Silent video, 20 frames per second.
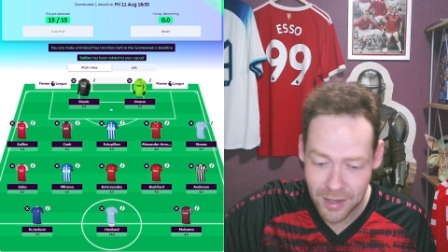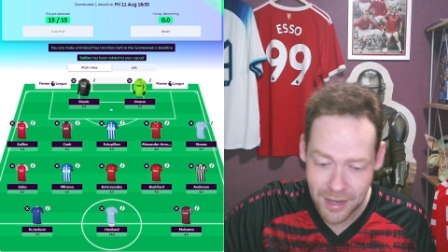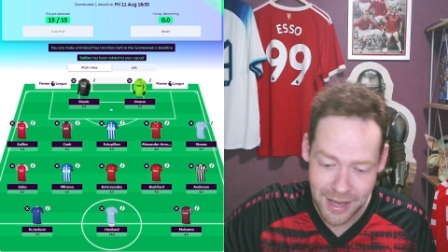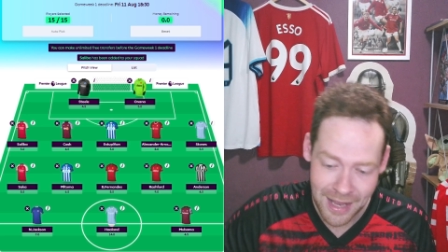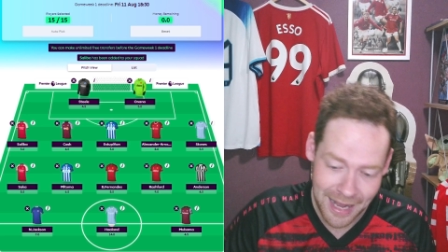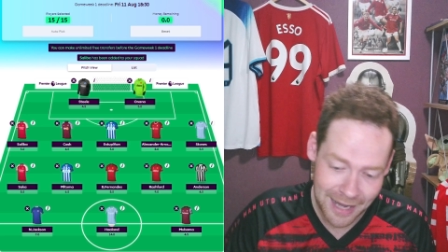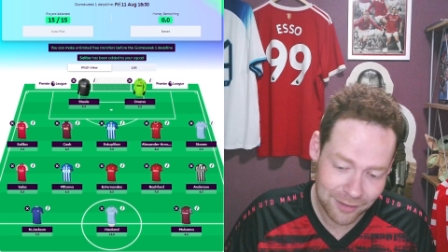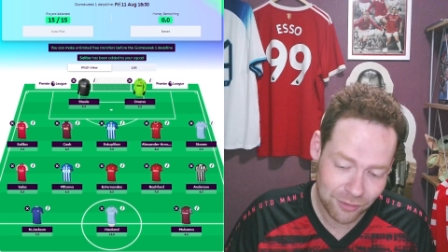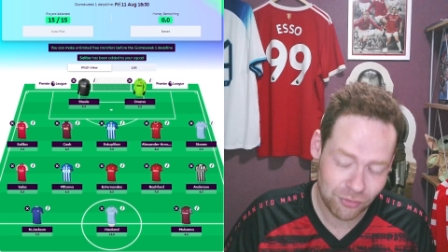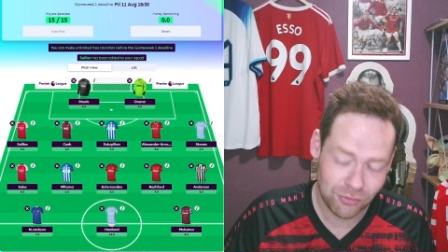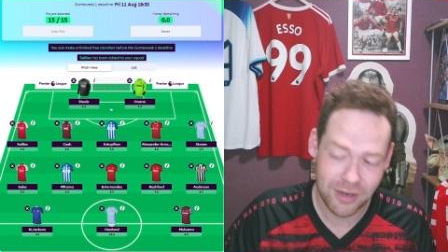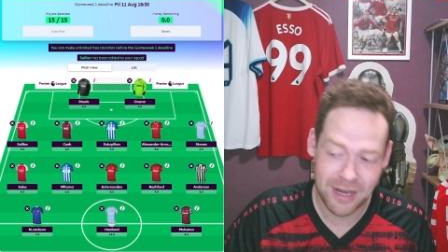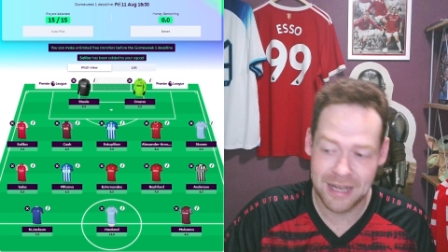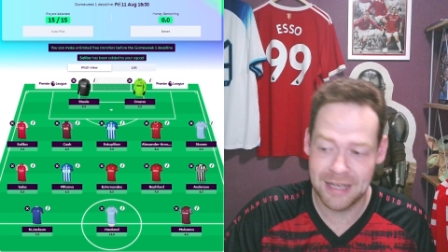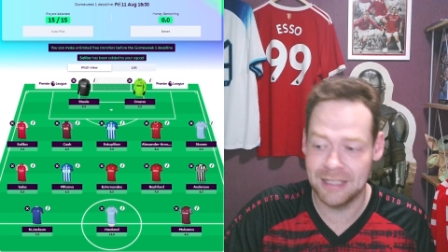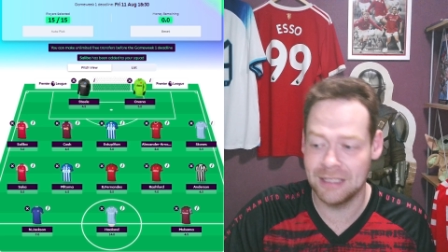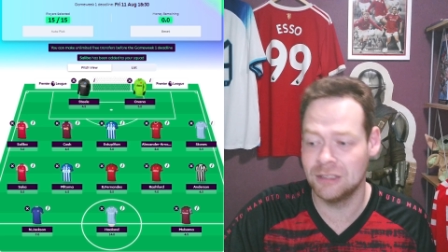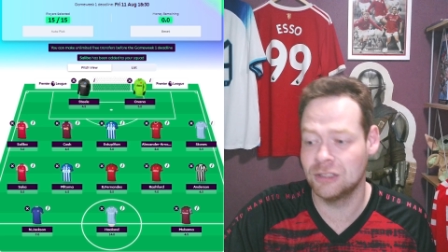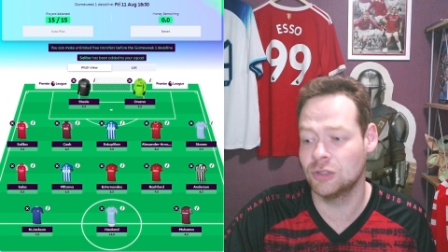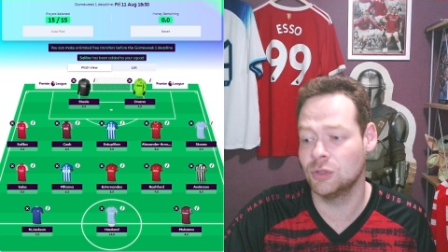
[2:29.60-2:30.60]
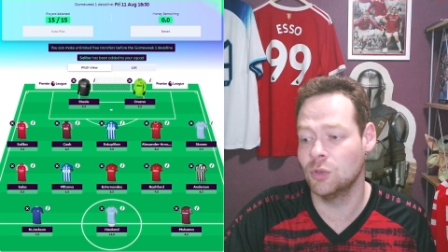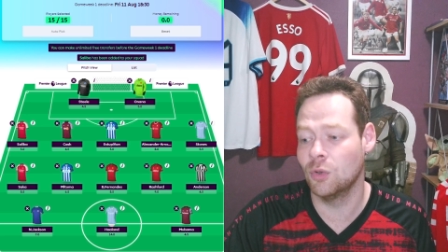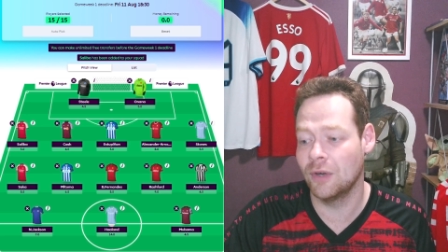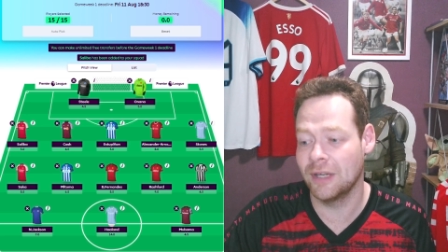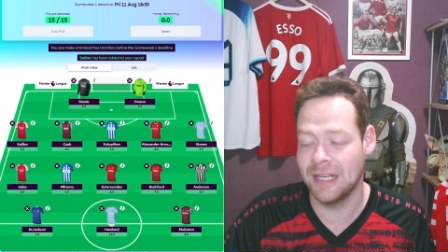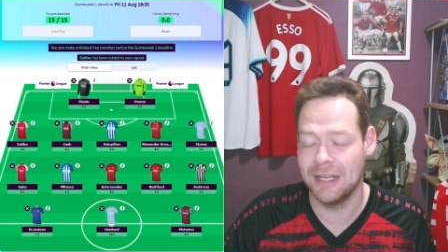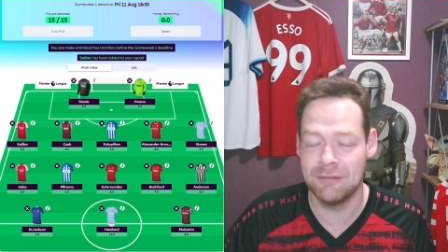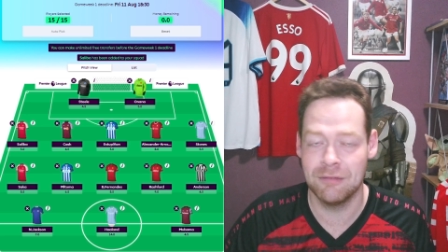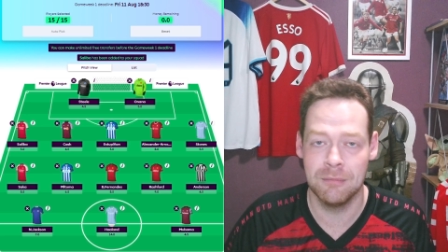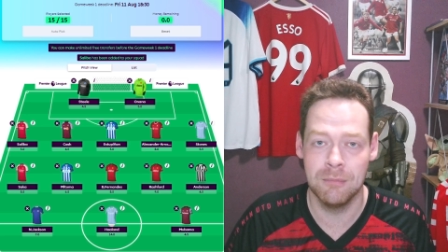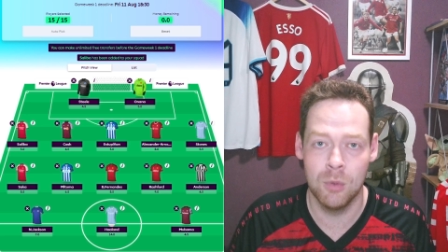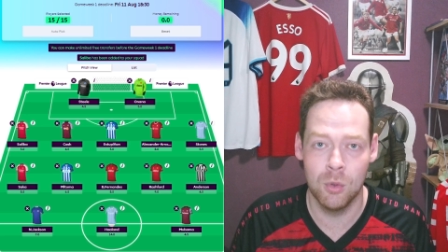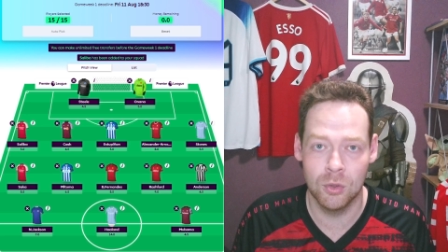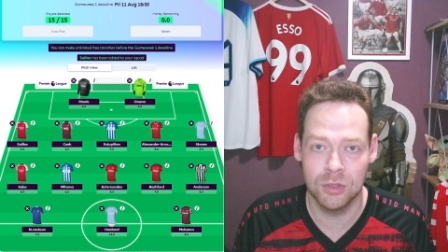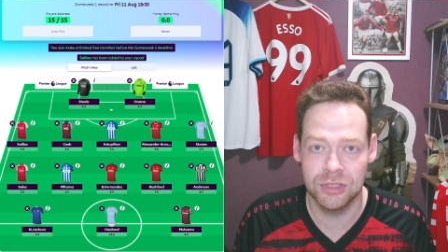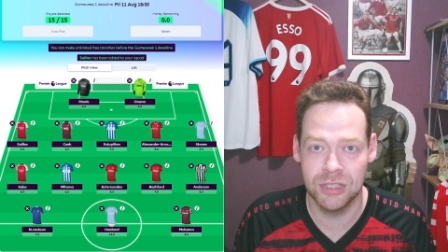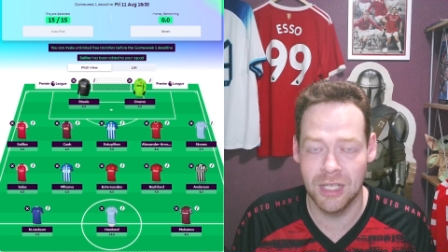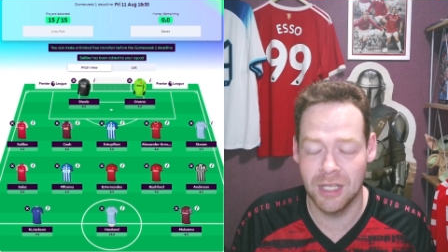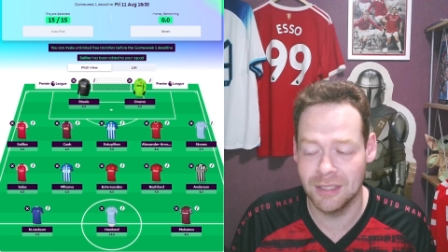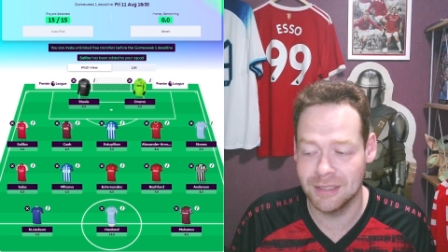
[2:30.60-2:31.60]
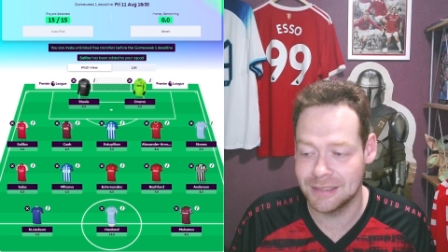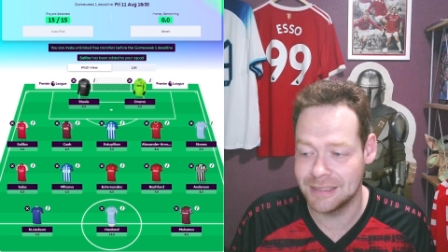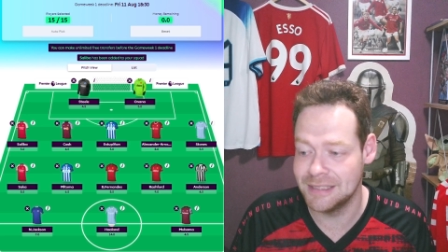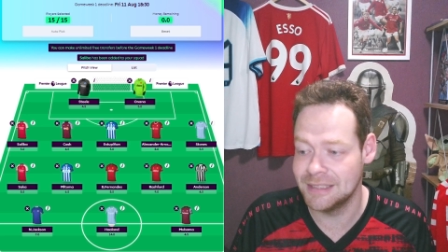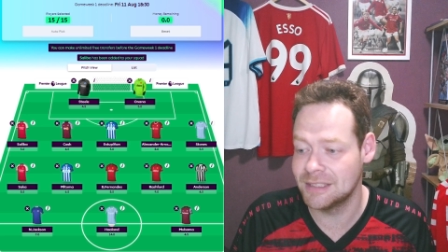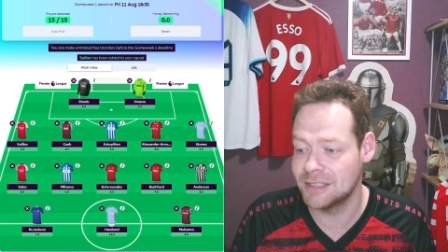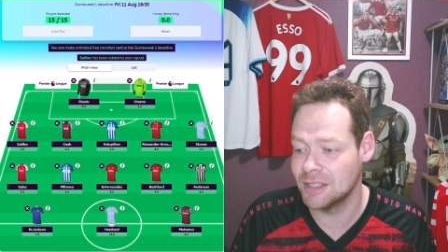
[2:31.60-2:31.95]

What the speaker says: and creating and scoring even more chances.